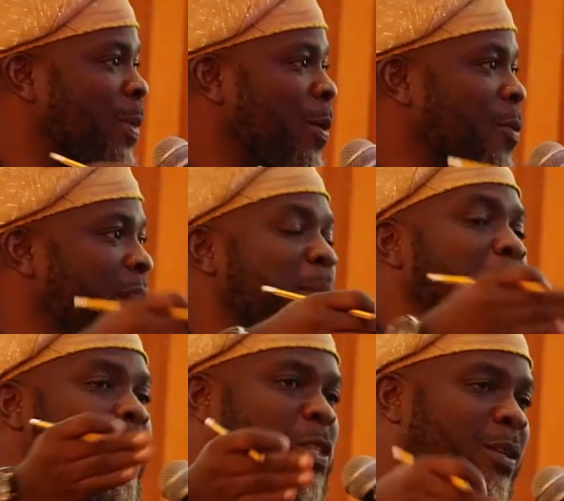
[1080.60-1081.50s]
where he
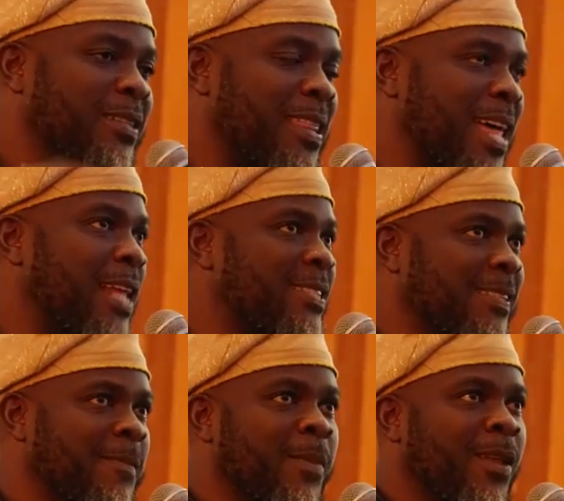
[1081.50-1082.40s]
mentioned that
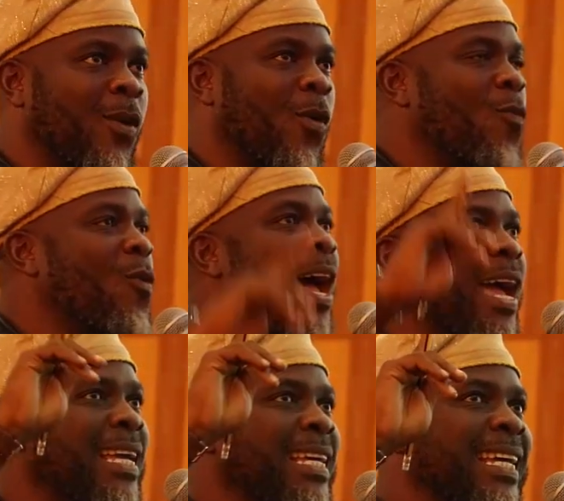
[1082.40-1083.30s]

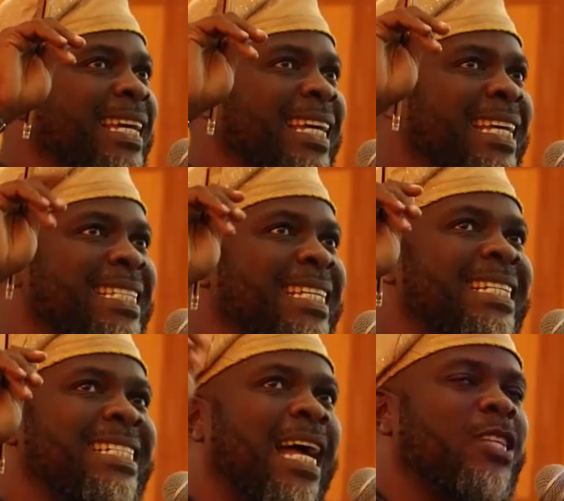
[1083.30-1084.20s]
why is
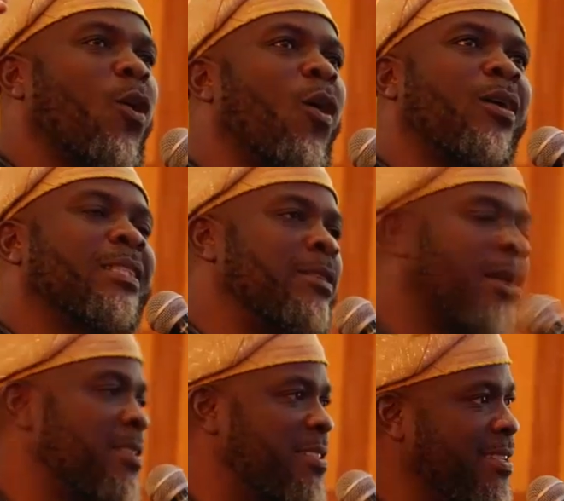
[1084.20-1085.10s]
it that all the
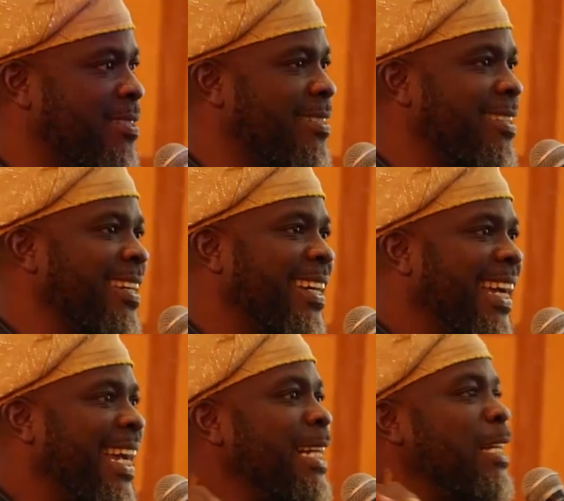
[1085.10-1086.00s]
nurses
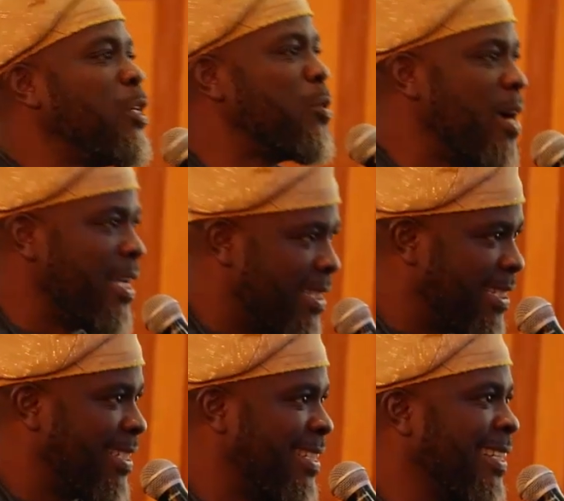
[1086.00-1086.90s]
in the
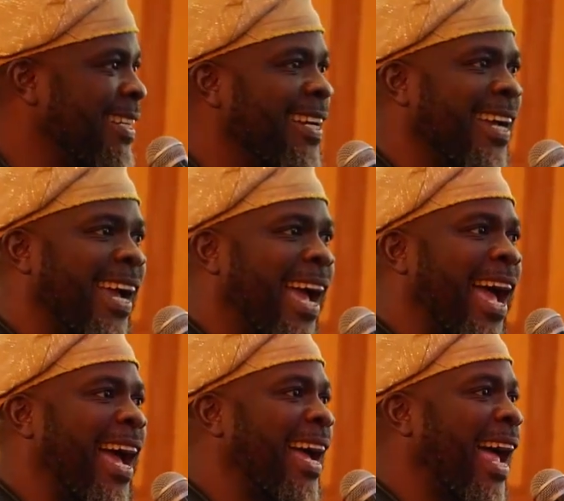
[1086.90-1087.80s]
US
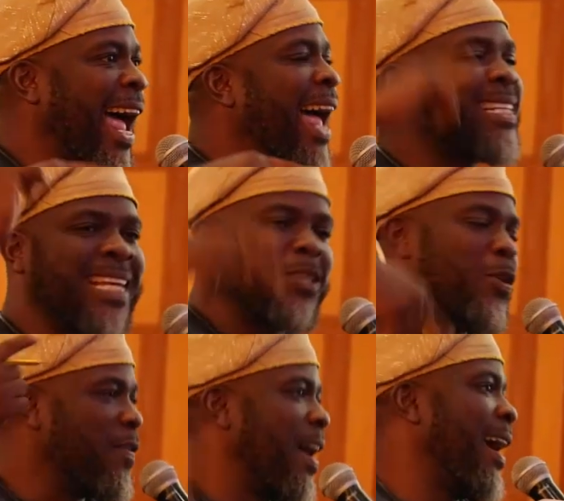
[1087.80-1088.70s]
are taking
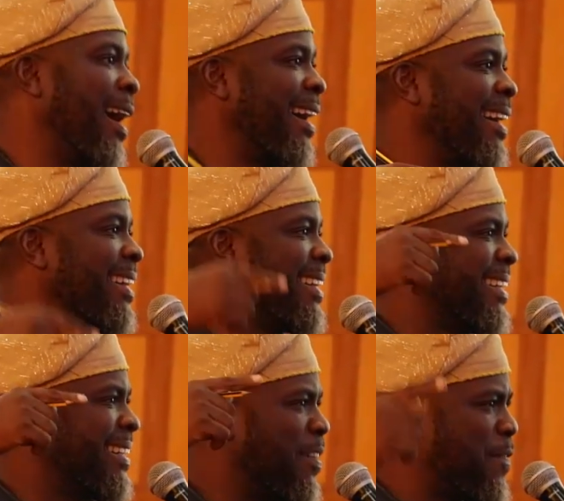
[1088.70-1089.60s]
over
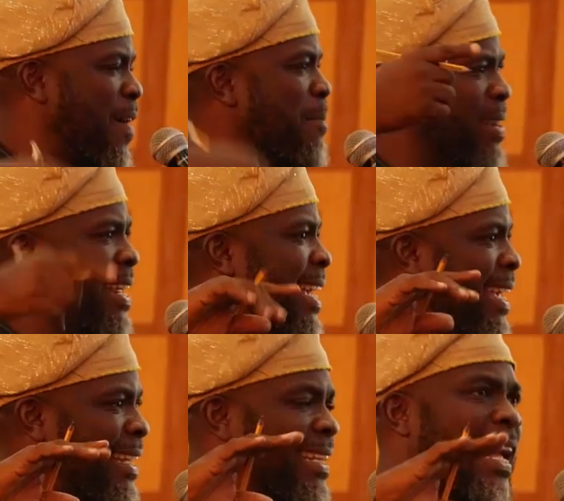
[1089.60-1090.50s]
the
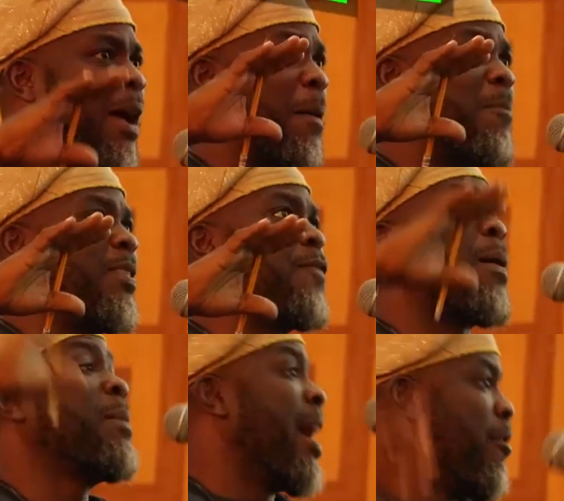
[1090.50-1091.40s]
family
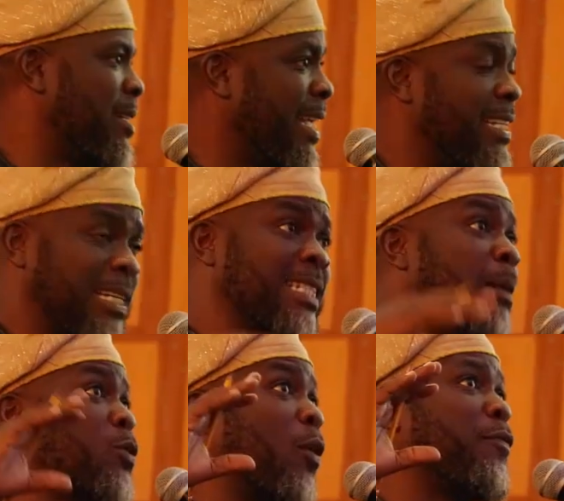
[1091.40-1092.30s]
heritage in
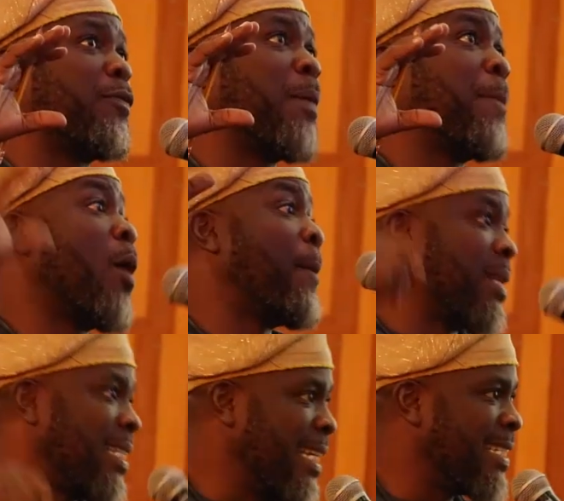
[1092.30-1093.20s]
terms of
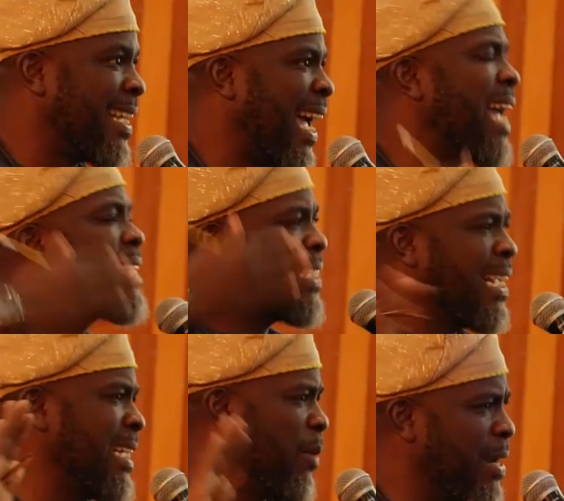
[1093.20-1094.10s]
properties and
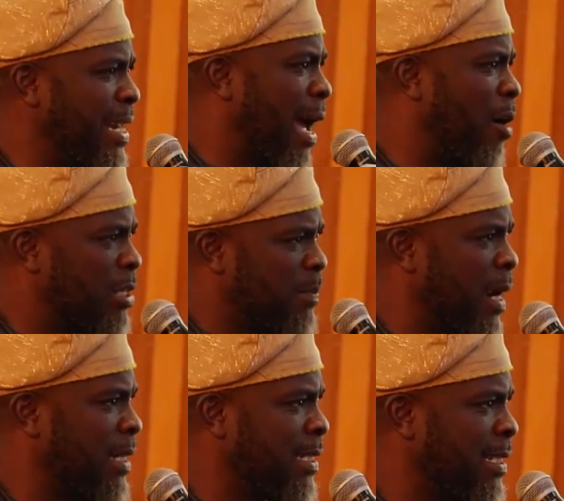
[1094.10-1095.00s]
sending away their
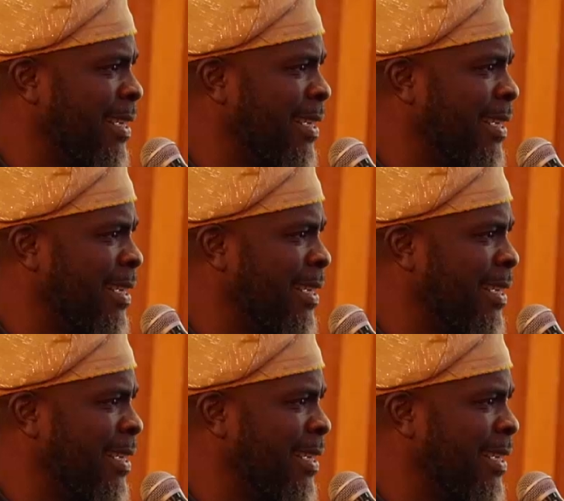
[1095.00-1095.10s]
husbands?